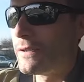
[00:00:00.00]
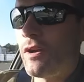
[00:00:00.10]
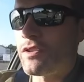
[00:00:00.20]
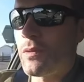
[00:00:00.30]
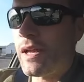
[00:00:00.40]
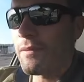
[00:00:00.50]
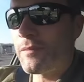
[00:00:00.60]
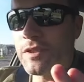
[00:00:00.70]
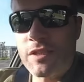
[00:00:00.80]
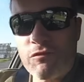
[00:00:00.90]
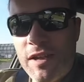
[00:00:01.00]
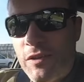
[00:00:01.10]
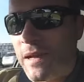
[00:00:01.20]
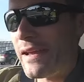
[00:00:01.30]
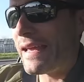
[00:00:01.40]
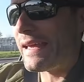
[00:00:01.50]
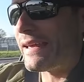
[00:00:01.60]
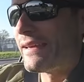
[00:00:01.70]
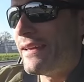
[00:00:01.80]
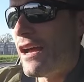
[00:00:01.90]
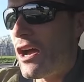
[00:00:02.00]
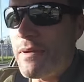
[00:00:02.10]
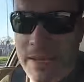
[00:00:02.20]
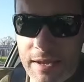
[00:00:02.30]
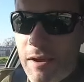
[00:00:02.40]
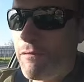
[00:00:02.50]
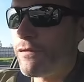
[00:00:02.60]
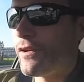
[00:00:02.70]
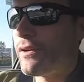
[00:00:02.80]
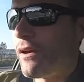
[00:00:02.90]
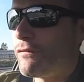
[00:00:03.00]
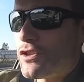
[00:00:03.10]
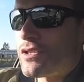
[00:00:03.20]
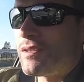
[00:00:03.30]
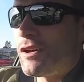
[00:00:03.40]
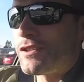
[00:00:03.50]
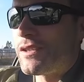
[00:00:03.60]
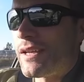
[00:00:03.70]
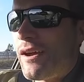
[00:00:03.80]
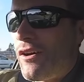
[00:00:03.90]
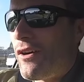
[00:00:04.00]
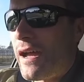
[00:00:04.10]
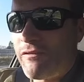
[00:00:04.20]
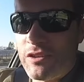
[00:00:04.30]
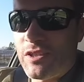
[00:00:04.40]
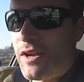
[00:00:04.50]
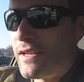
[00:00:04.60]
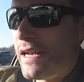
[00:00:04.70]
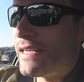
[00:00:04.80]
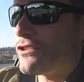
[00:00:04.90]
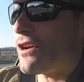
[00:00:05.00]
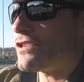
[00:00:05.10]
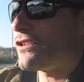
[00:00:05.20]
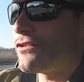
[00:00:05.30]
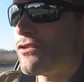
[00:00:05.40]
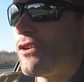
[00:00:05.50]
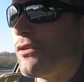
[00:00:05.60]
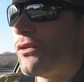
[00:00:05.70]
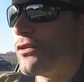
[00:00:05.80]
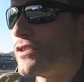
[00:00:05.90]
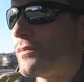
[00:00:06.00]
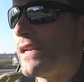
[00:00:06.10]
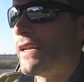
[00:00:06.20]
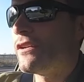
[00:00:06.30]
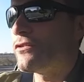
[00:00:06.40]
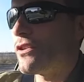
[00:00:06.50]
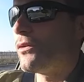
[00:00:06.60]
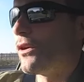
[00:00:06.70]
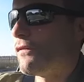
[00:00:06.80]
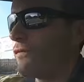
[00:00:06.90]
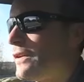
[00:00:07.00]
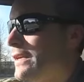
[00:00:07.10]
Right, so we're coming up to this roundabout here. I'm in comfort. I've just started the car. I haven't turned any traction control or stability control off.